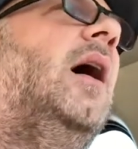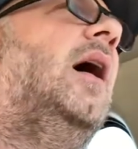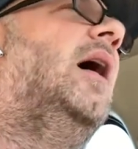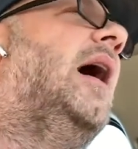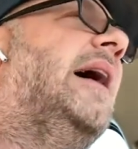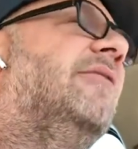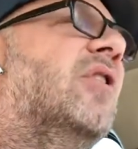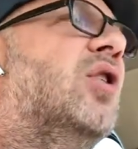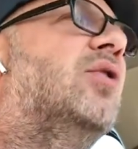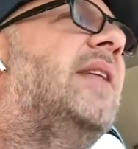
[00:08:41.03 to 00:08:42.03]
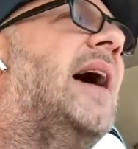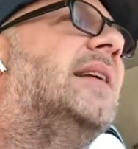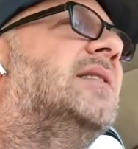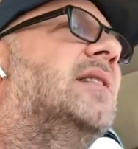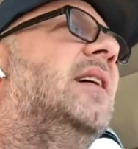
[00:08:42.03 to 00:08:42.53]
I've heard
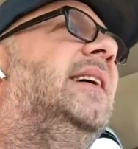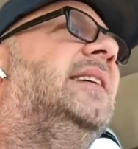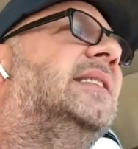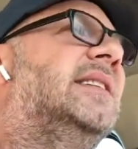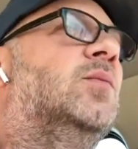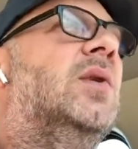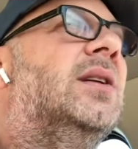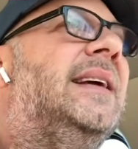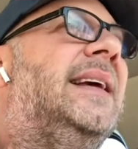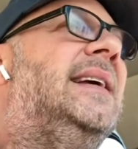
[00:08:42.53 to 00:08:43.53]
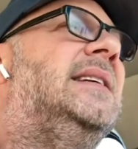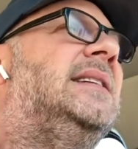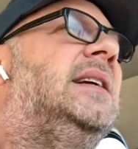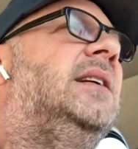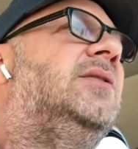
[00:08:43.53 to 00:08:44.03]
that it's really
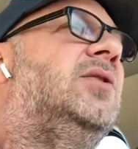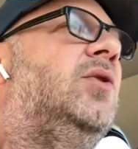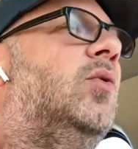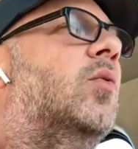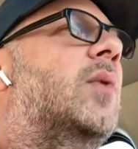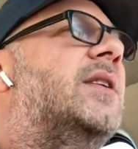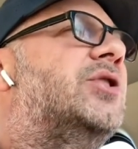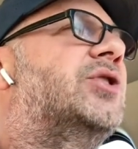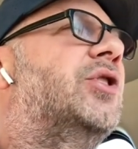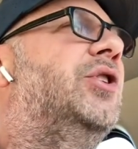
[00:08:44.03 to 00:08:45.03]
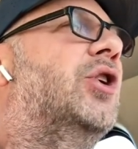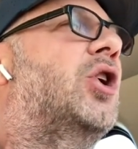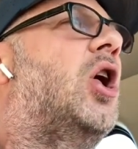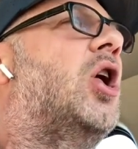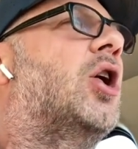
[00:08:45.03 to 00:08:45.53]
easy to register your
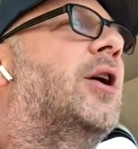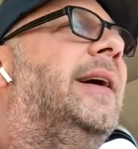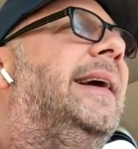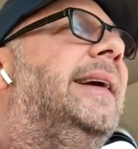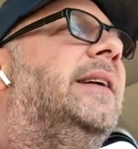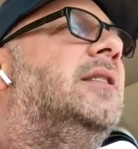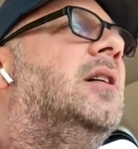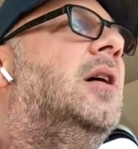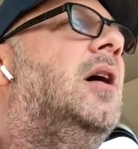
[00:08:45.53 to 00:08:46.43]
car in